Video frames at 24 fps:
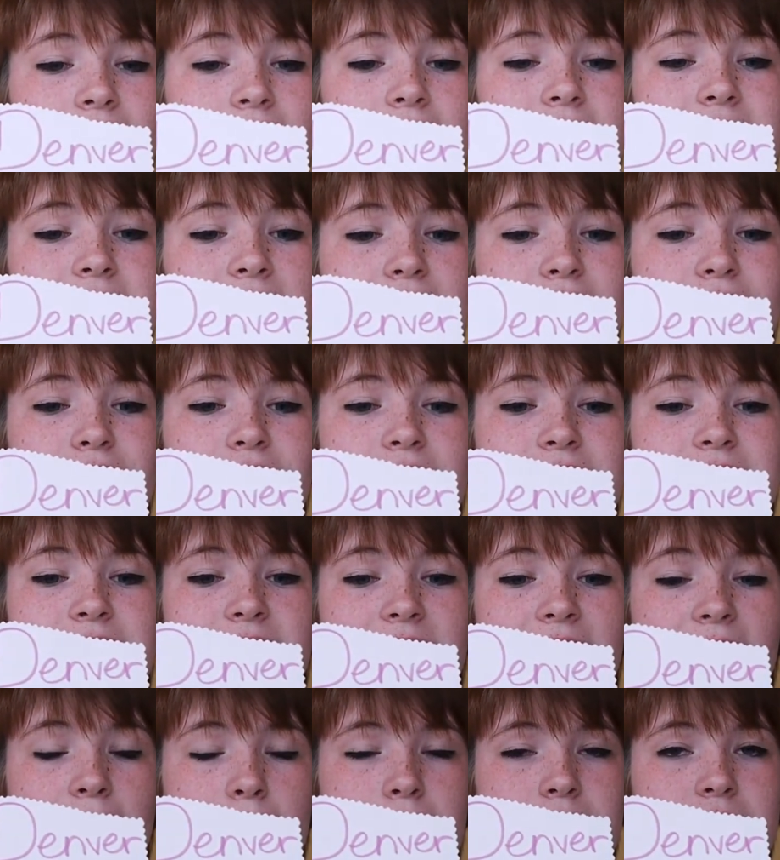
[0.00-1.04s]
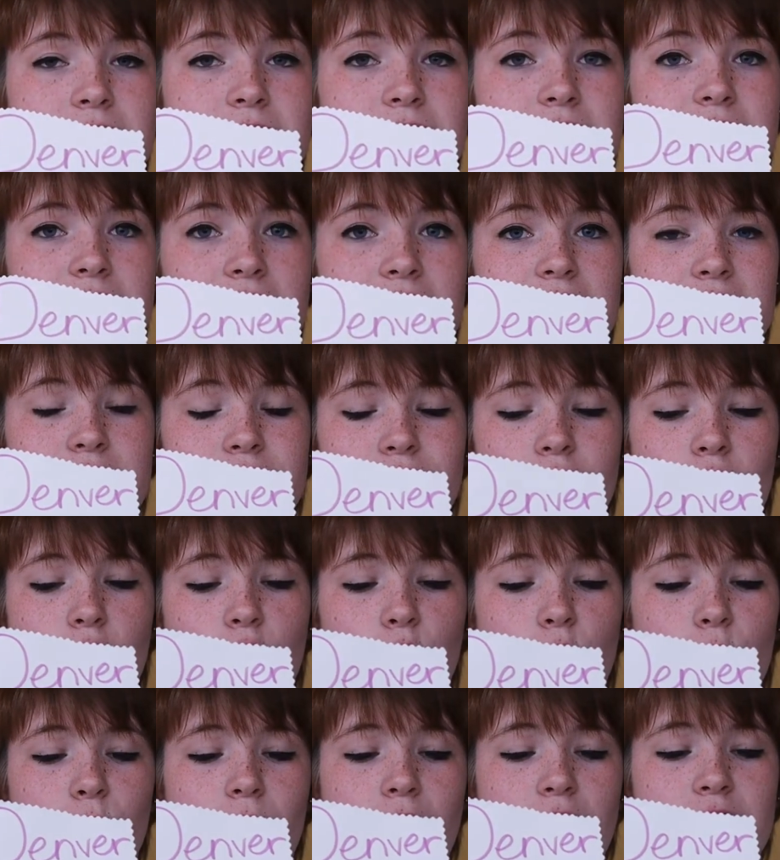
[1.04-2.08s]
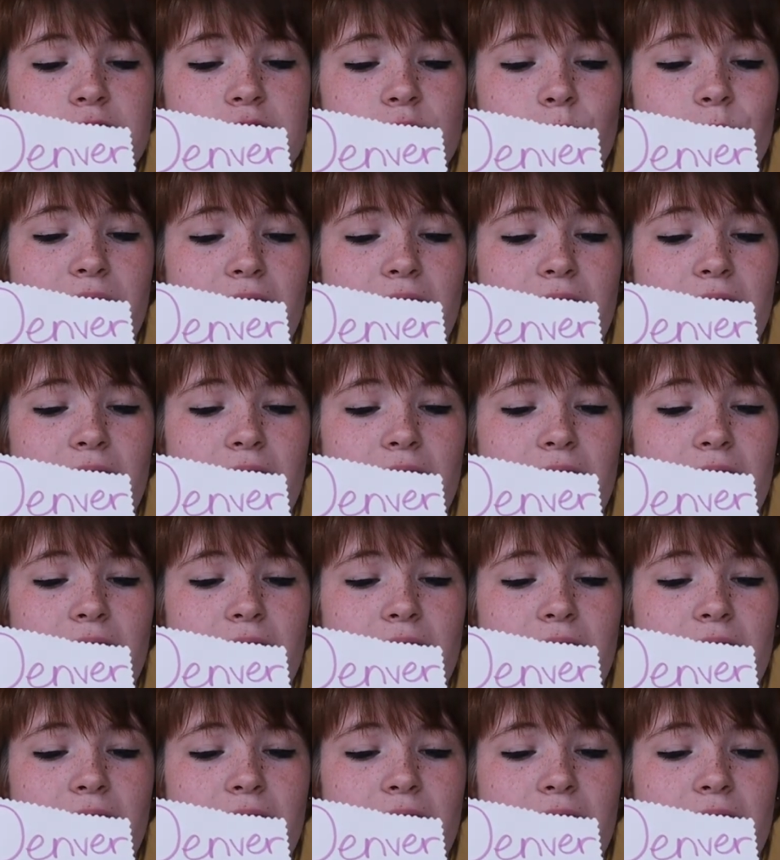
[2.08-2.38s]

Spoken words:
Denver is the capital state of Colorado,